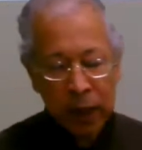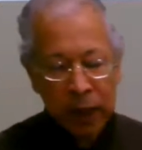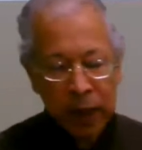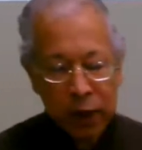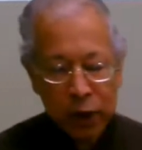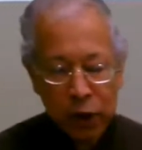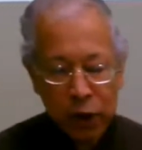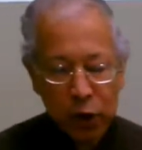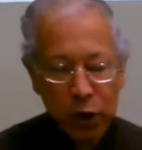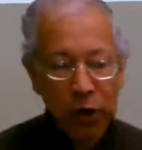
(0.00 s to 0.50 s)

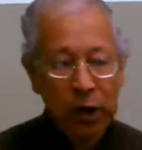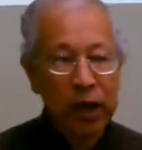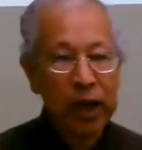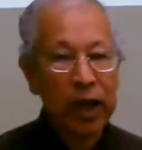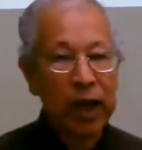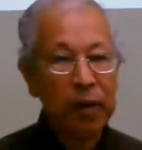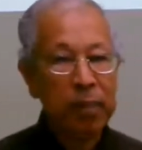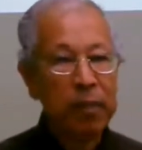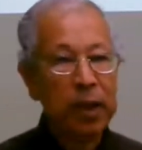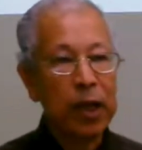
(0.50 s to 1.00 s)
So
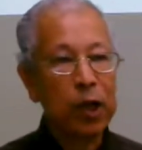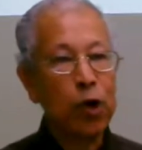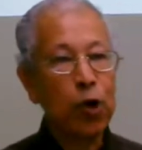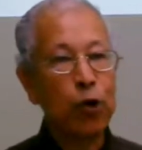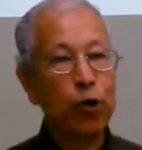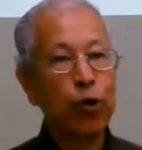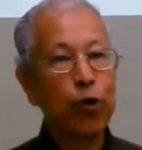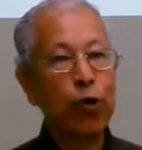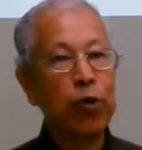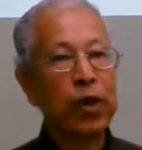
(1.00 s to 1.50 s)
let me
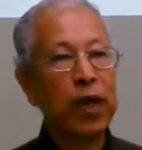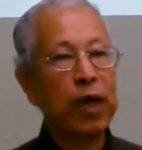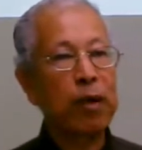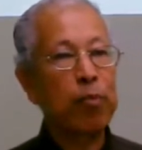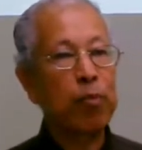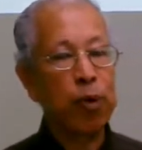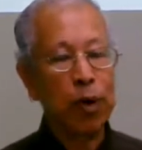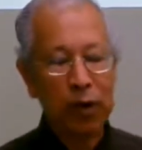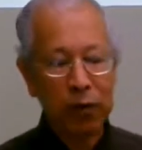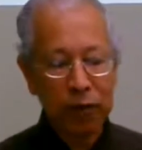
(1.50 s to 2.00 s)
go through
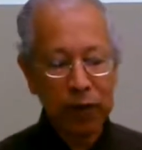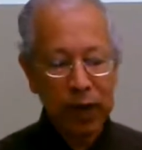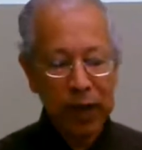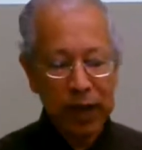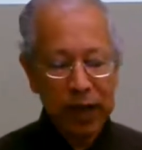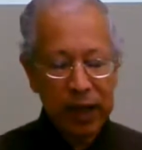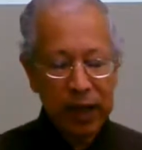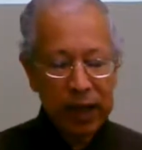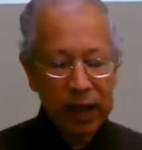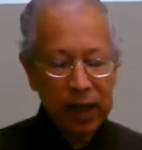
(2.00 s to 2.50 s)
that
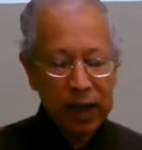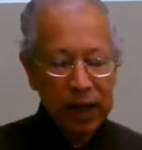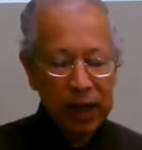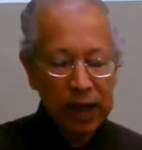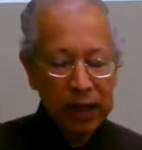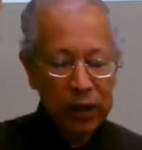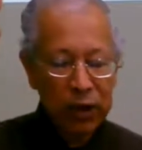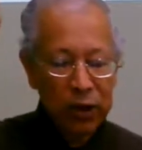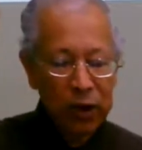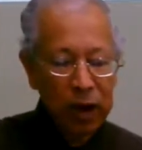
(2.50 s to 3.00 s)
briefly.
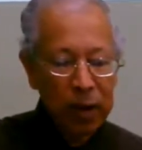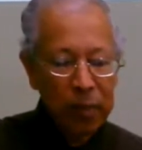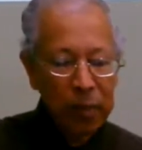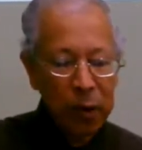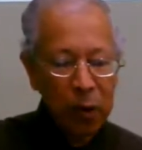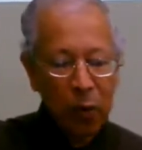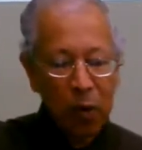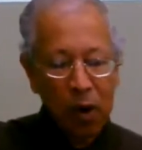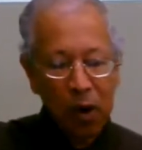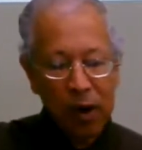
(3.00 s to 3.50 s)
So
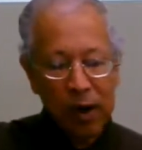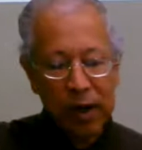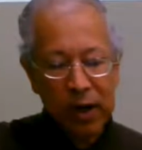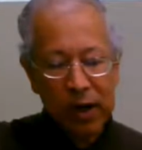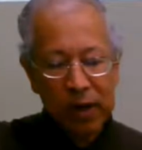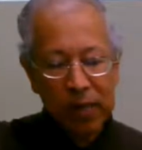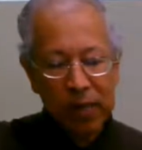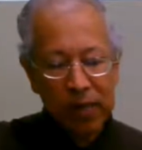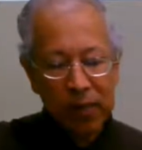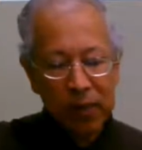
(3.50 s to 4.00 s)
number
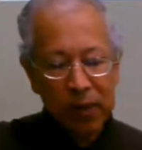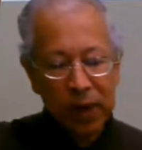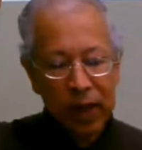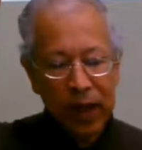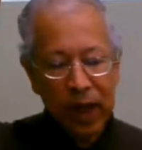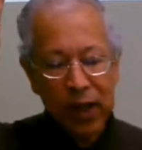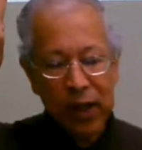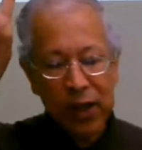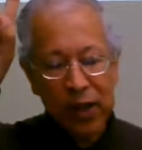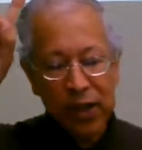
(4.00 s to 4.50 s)
1,
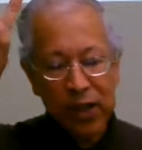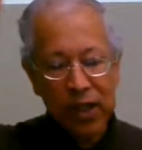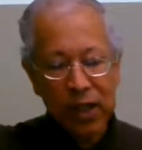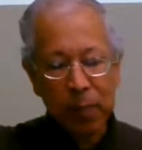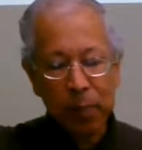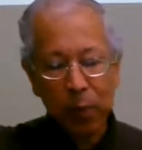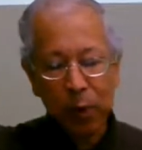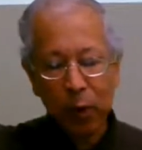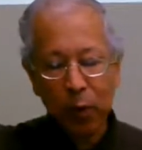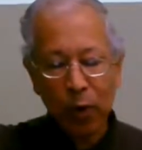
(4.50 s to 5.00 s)
in the
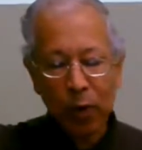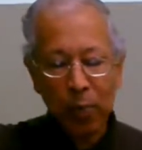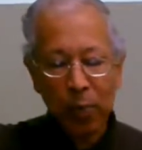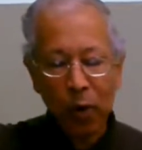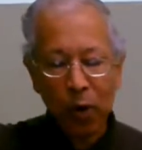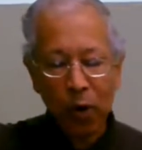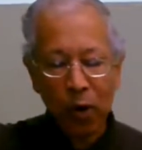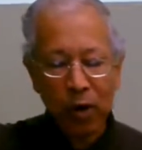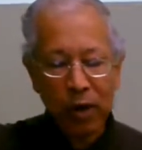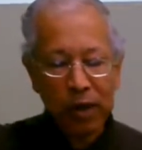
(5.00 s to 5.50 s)
simple
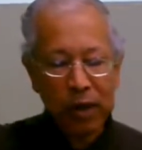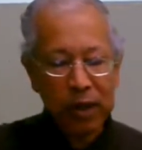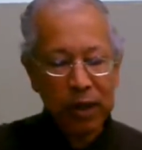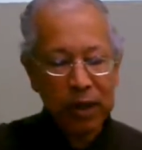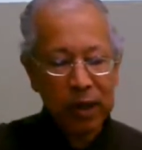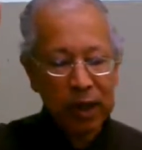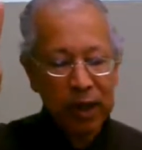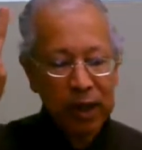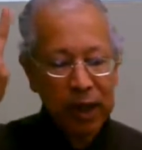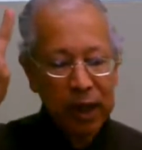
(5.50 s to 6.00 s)
report,
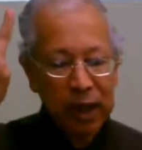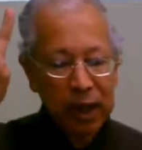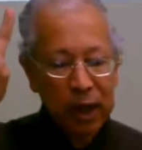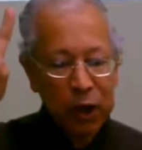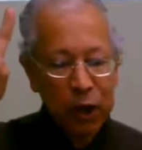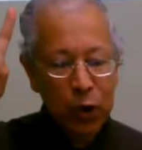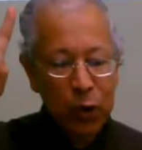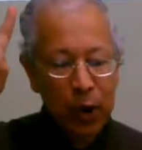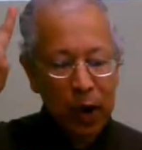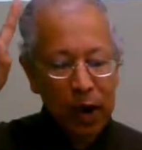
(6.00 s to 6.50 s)

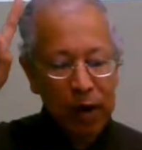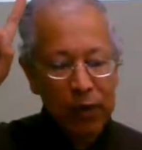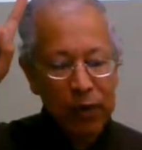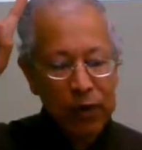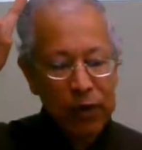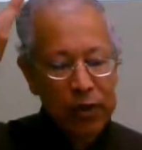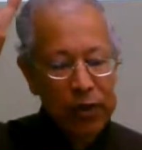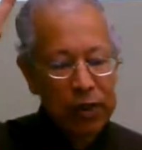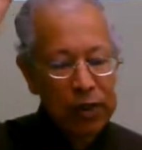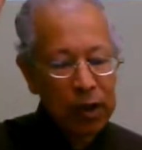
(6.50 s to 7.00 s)
you have
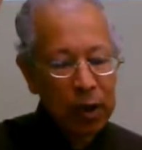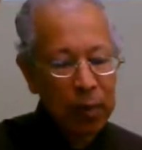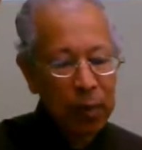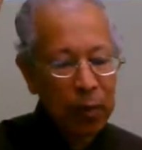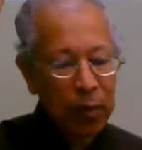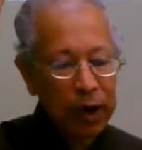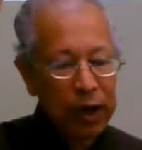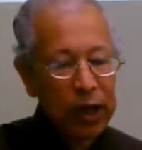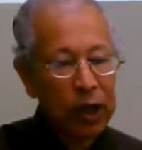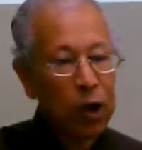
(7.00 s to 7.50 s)
a
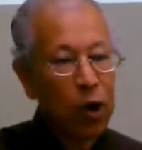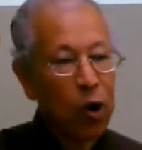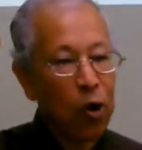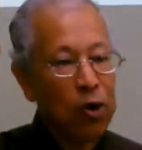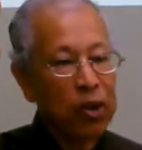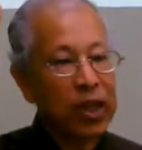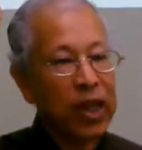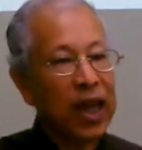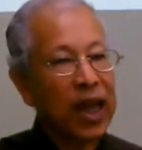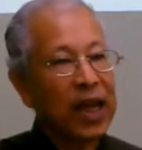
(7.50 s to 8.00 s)
summary
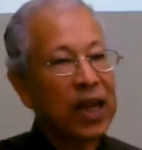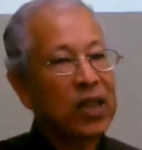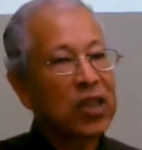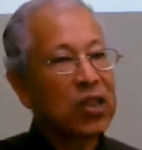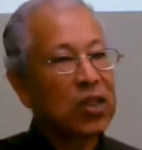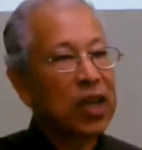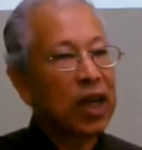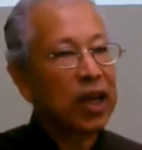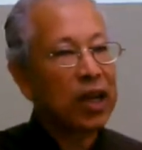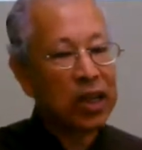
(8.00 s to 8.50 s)
called the
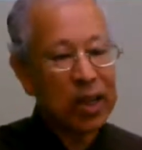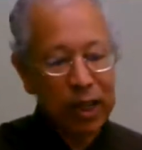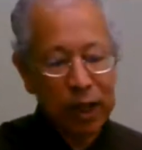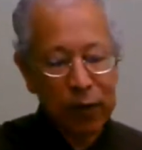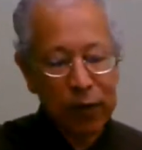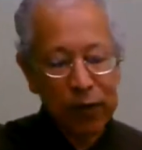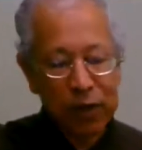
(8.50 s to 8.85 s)
executive